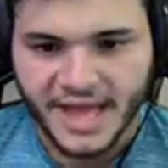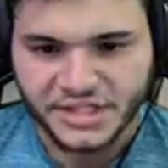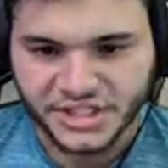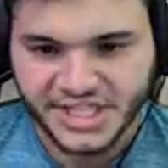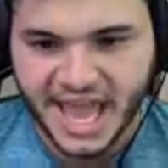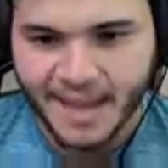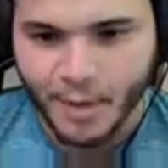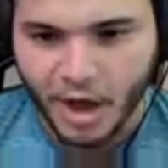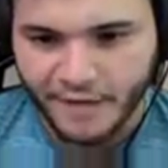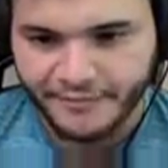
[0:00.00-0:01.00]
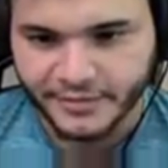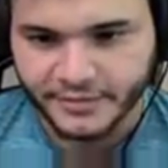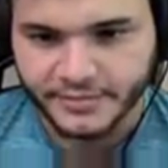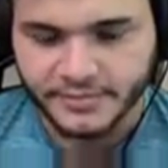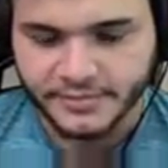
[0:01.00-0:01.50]
just came off
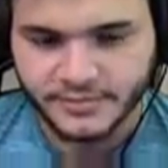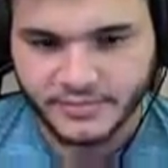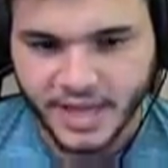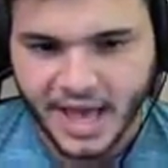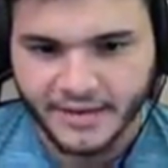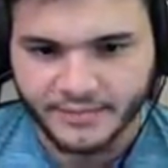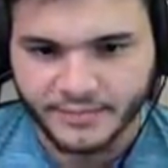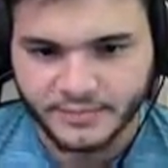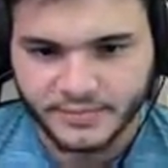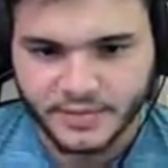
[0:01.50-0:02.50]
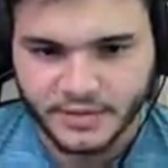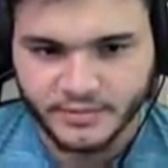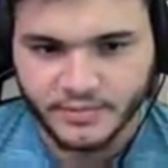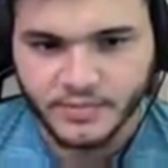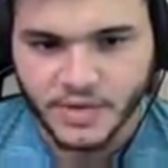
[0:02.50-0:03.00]
out of
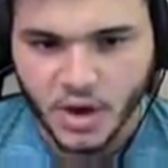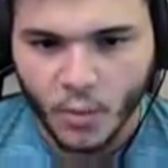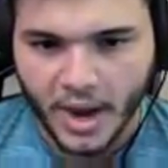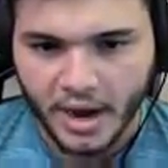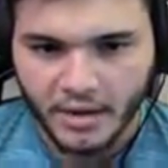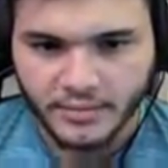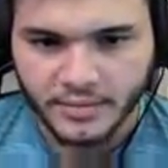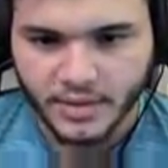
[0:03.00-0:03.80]
nowhere.